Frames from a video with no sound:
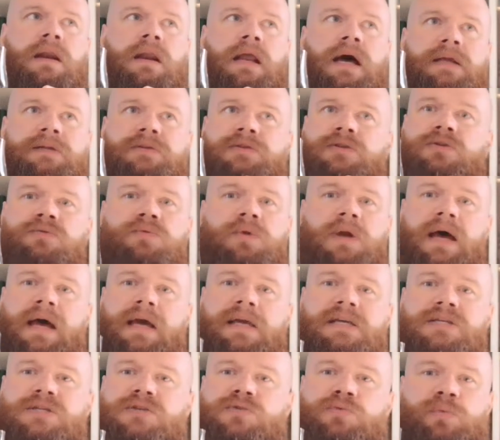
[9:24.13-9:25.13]
I do
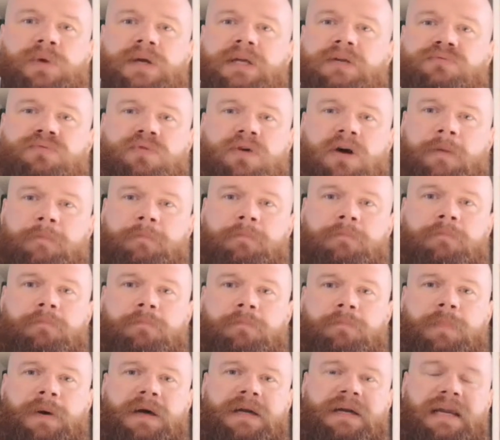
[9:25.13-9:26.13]
like sweet rum.
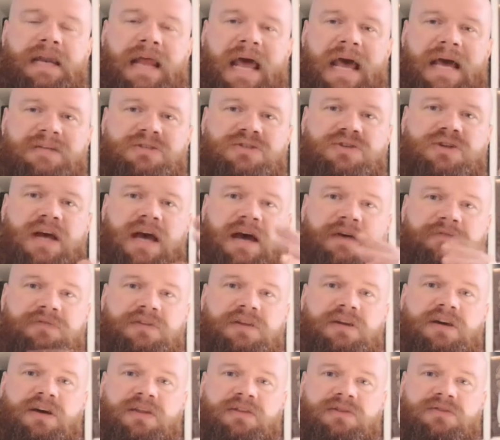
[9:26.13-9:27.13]
But it has to have
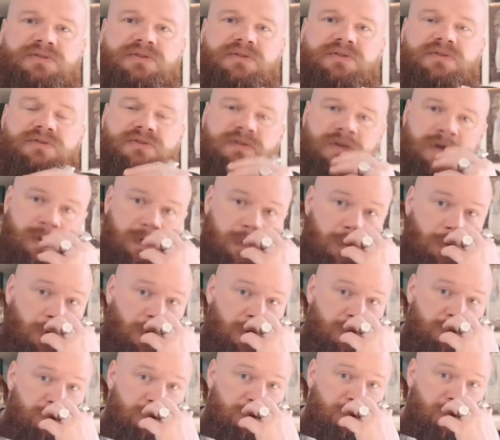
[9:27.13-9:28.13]
the
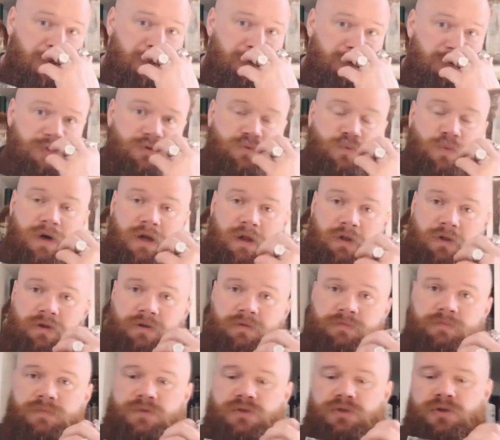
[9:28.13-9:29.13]
other things as
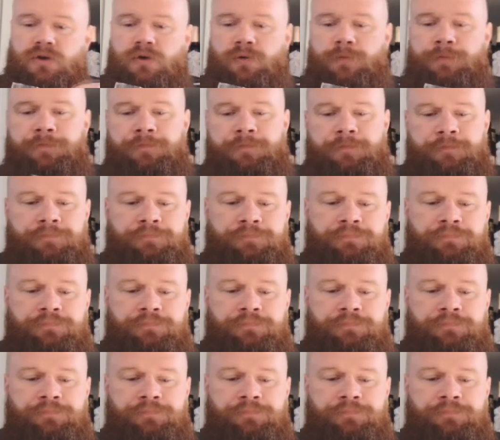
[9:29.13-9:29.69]
well. So,